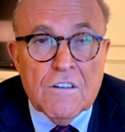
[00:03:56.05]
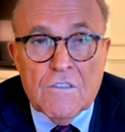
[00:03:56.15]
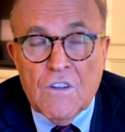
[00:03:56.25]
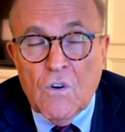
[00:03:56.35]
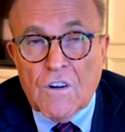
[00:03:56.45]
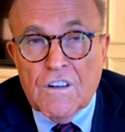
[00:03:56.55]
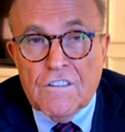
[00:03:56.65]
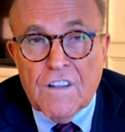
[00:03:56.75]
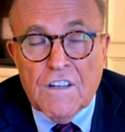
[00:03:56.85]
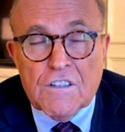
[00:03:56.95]
the
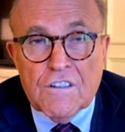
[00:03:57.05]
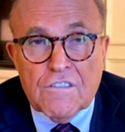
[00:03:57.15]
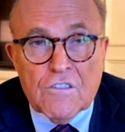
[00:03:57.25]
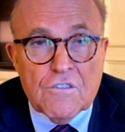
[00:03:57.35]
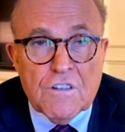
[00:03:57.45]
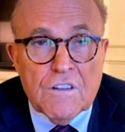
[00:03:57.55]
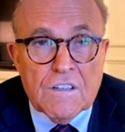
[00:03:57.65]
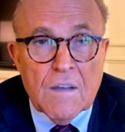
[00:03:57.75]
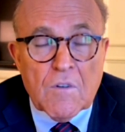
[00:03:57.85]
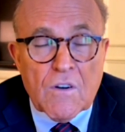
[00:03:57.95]
organizations, including the
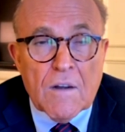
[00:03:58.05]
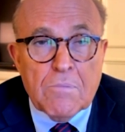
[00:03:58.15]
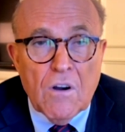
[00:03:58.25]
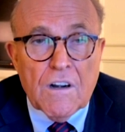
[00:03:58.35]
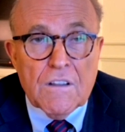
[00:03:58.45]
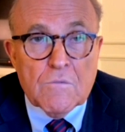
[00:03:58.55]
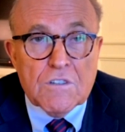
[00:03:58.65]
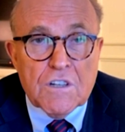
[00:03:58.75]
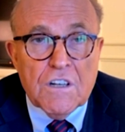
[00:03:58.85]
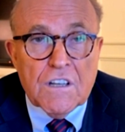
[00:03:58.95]
Democrat Party, that were
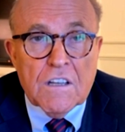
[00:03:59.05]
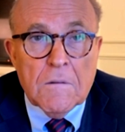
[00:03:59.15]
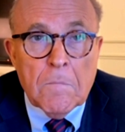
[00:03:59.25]
cheating.